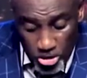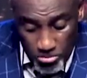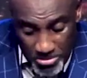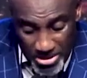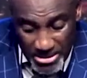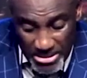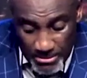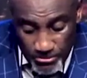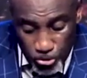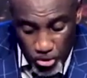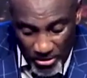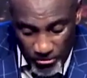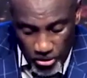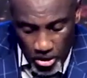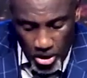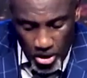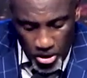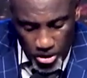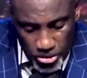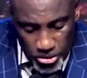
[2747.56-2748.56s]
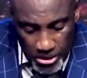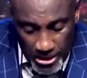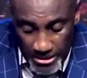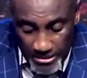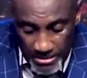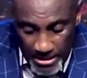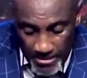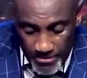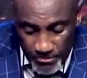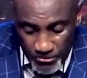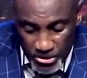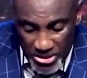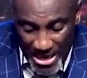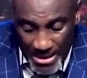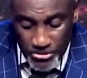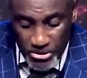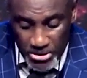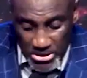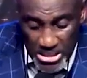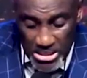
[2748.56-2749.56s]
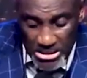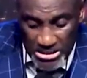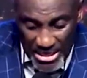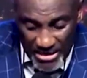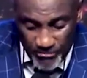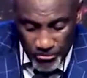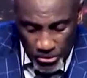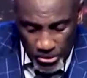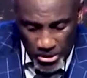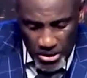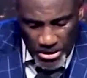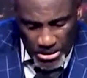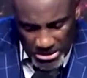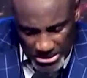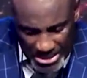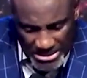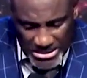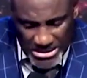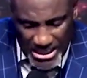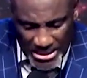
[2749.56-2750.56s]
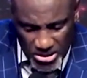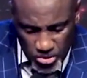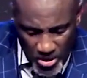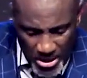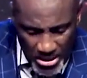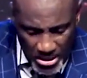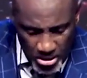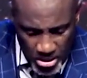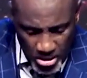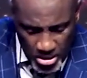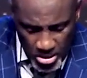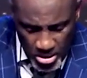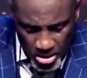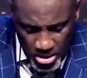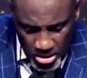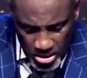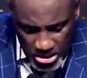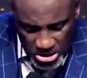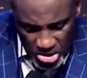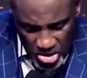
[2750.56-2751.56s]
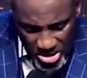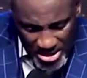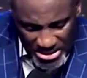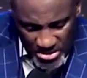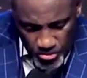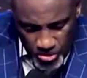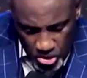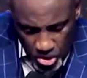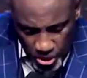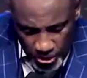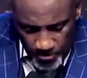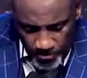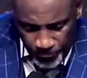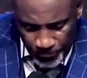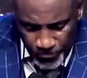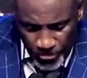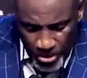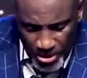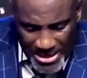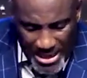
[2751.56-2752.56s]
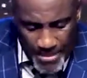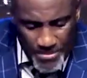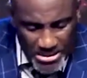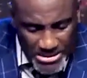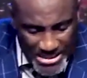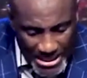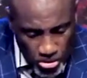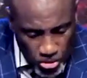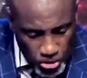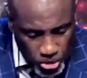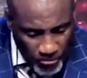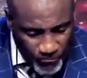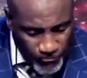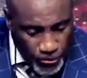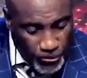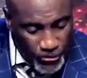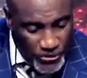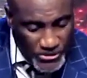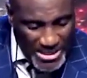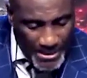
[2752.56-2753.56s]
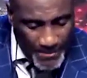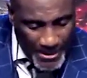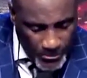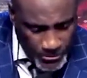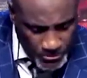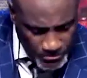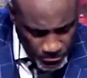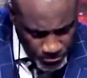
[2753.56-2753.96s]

For every kind of this is it. You see, man, every kind of beast, every kind. Tell me which one has not been